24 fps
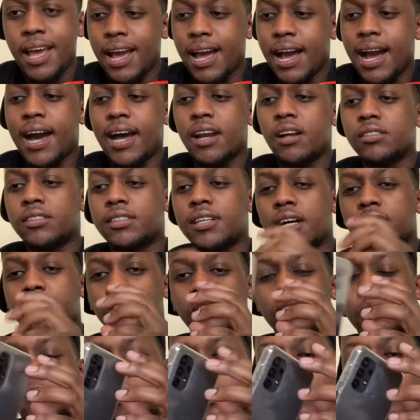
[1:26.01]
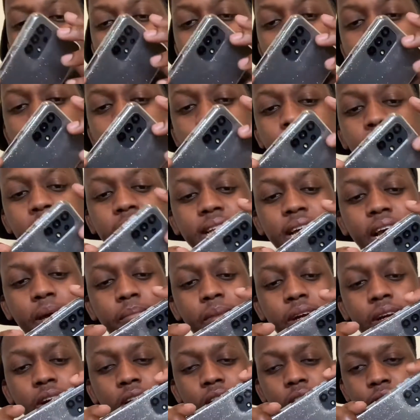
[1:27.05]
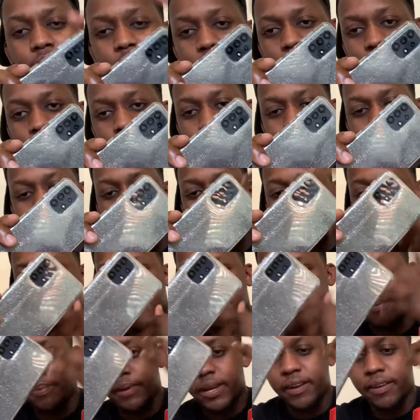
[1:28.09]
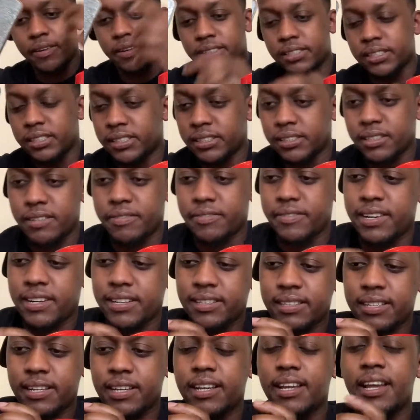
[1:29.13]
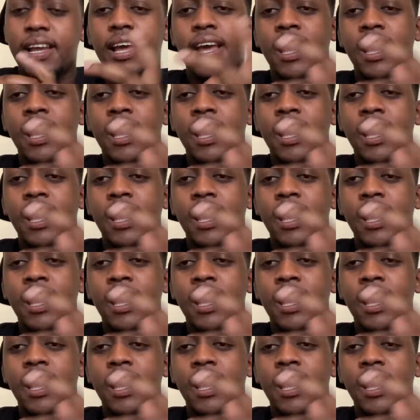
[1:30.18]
I don't talk to too many people besides my girlfriend and family, my parents and stuff like that.